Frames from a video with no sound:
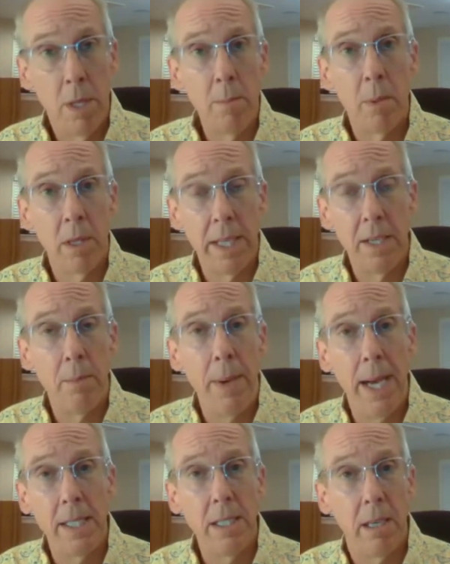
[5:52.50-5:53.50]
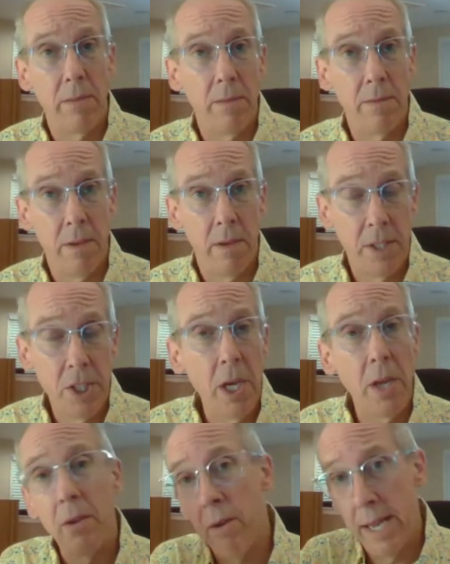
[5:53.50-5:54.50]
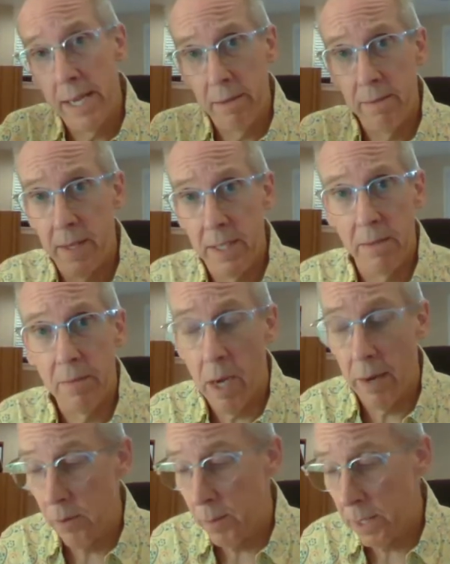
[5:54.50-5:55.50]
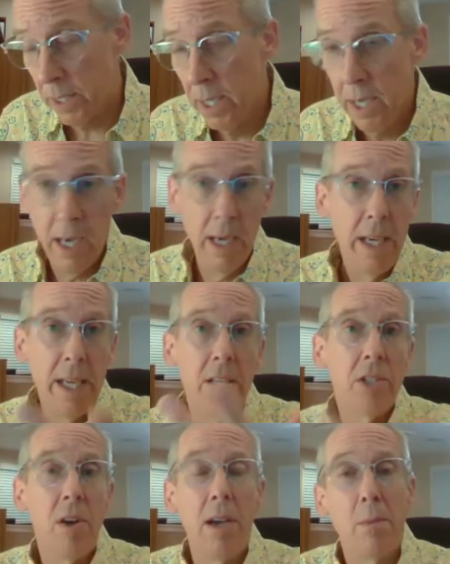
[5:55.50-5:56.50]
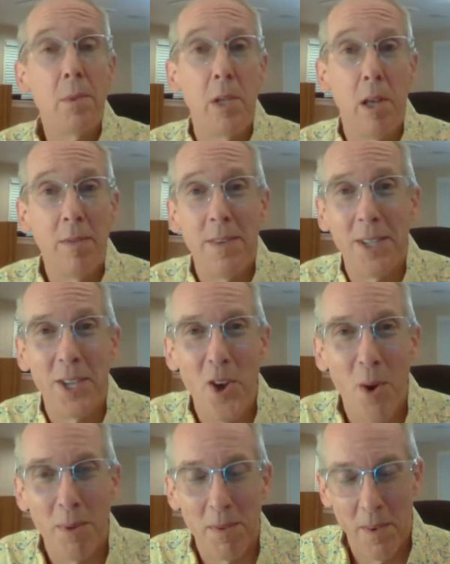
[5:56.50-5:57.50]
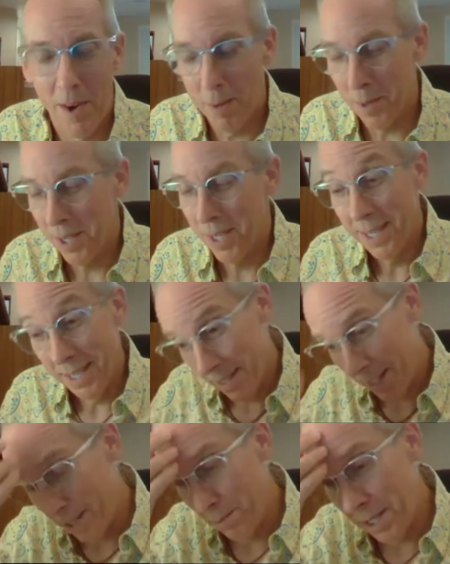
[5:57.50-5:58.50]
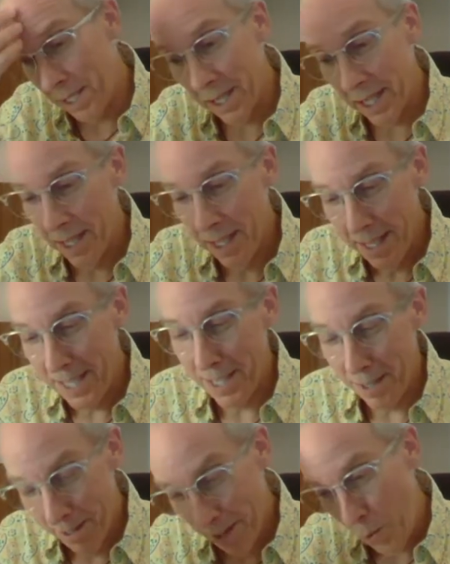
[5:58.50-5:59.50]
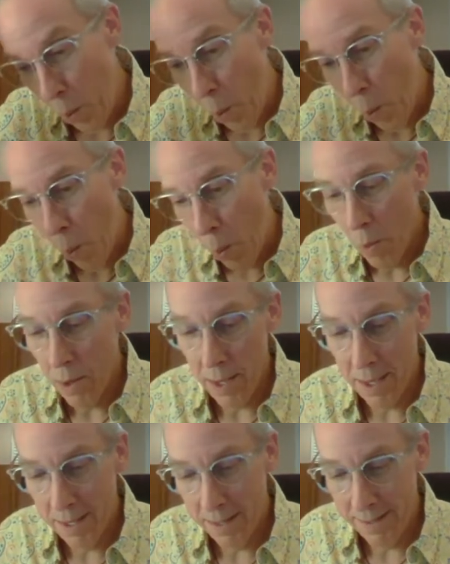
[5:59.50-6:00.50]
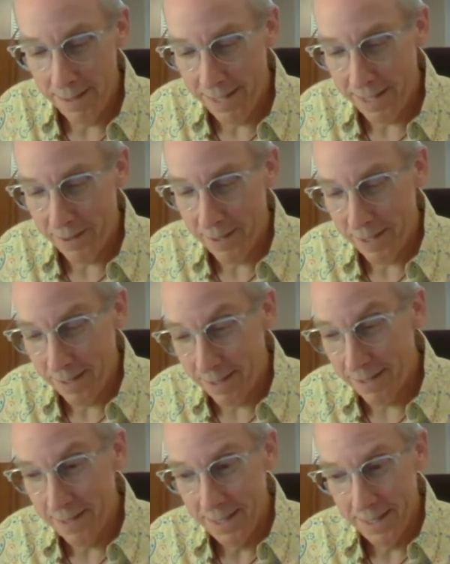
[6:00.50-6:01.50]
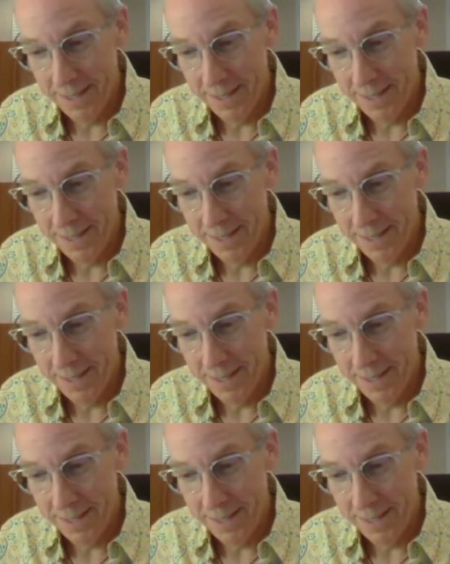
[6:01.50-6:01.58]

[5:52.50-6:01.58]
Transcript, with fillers: people independent of, of each other and of and of government. Uh, he saw himself as a yeoman farmer, completely, you know, uh, you know, uh,